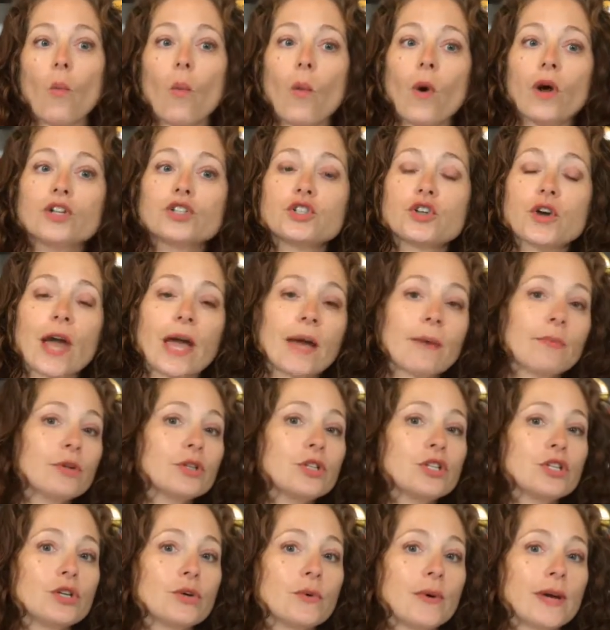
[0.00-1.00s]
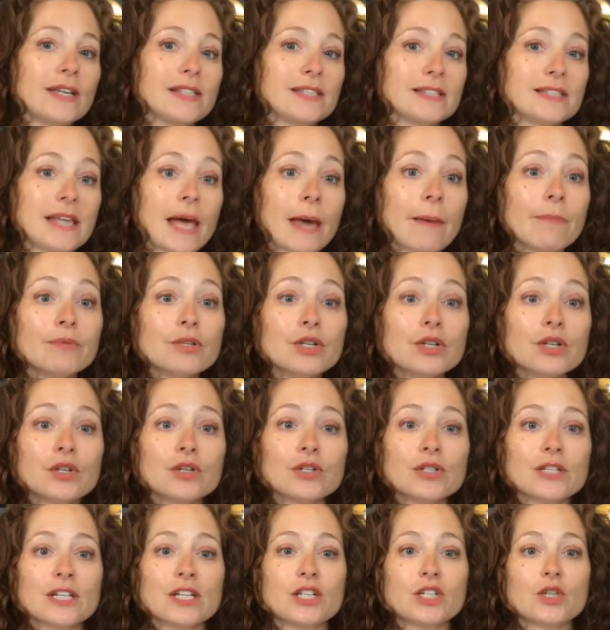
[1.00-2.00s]
Once you're able to accept
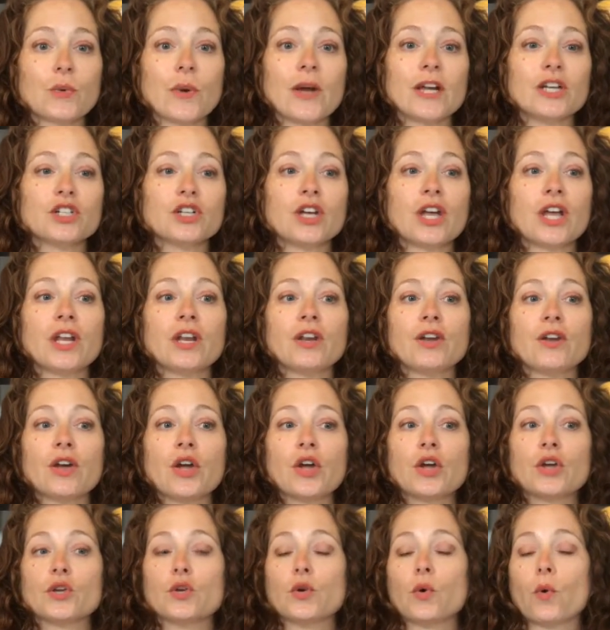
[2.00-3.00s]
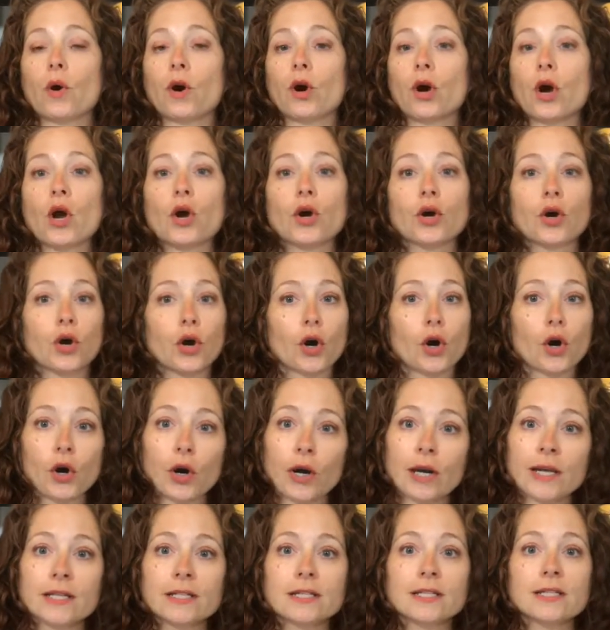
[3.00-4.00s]
your situation, your
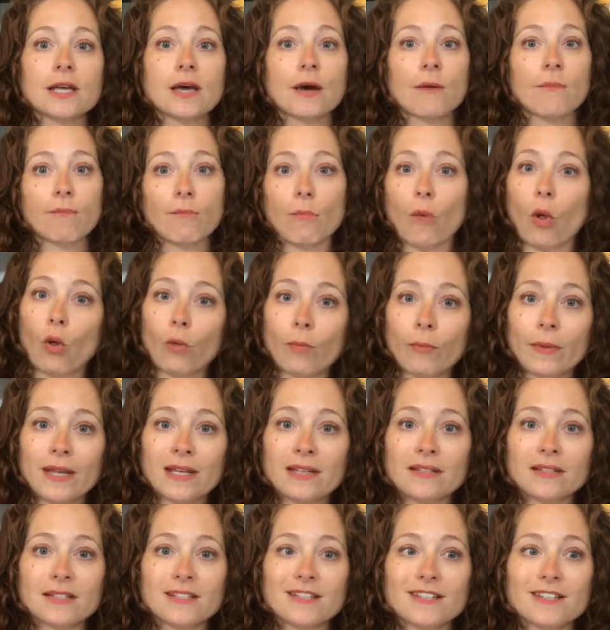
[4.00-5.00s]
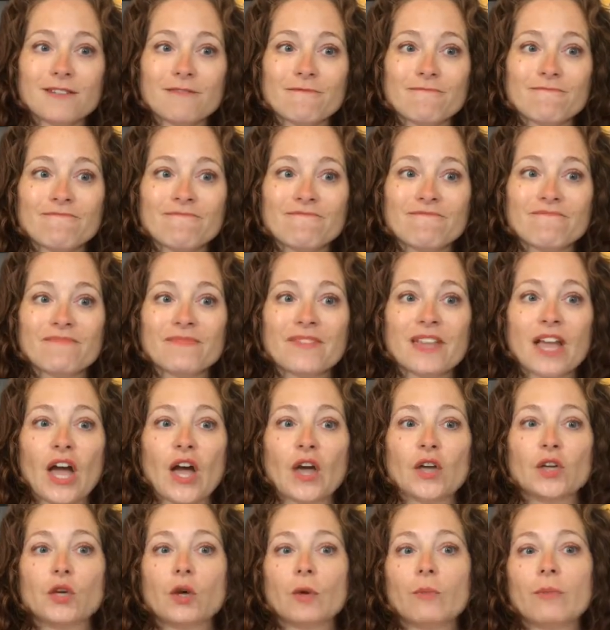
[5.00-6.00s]
current moment,
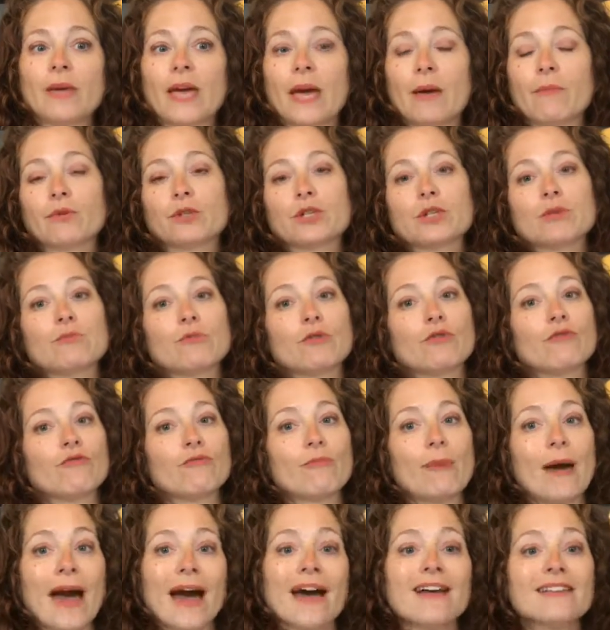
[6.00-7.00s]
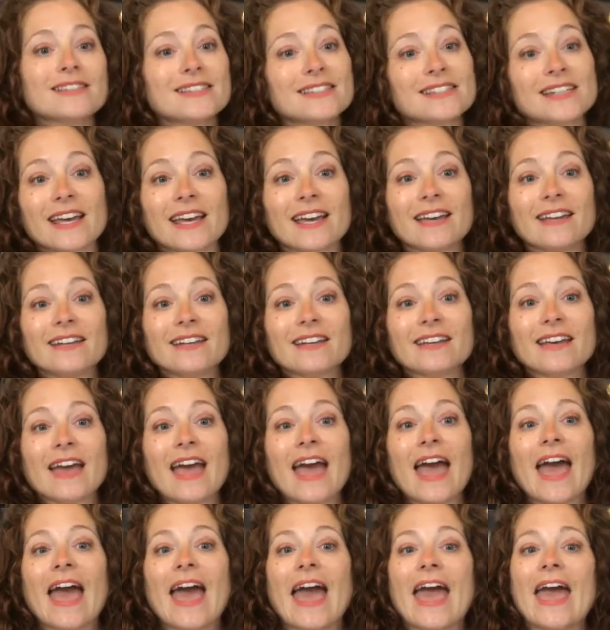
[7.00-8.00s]
you'll be able to move past it
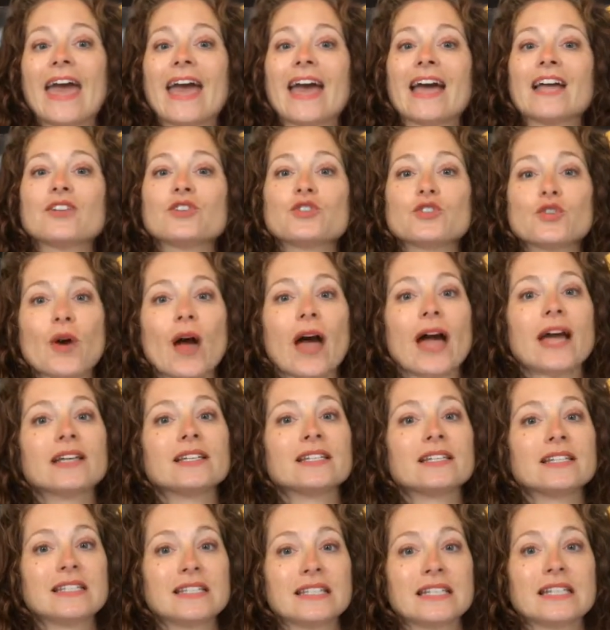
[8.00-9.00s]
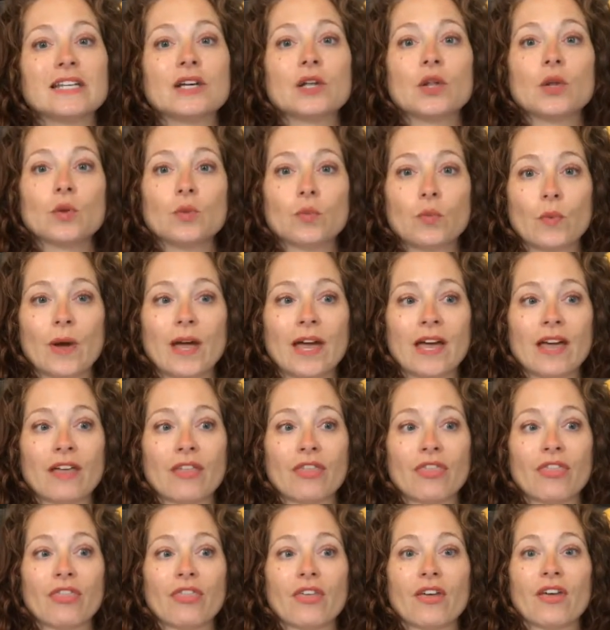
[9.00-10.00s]
and try to deal
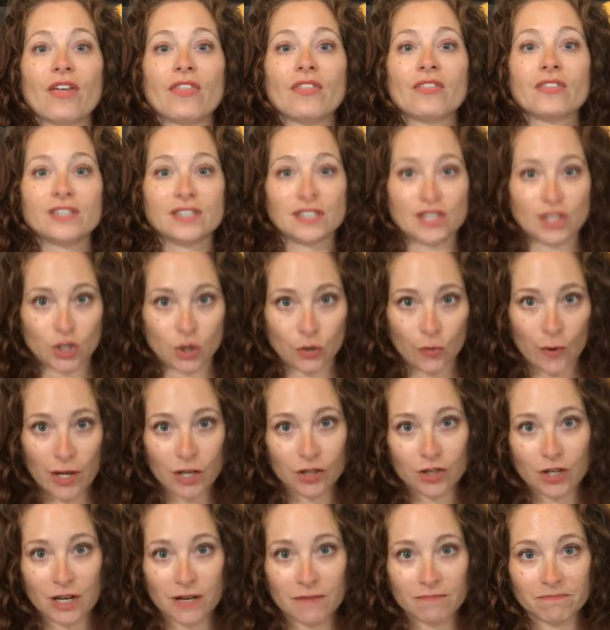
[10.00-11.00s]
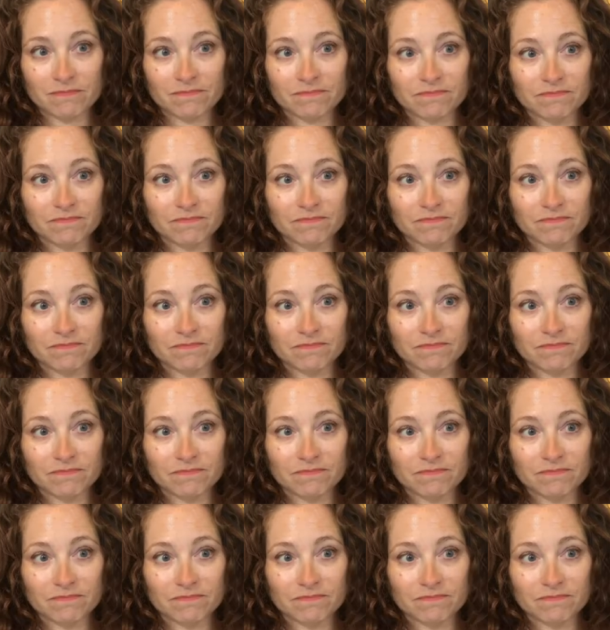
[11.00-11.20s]
with the situation.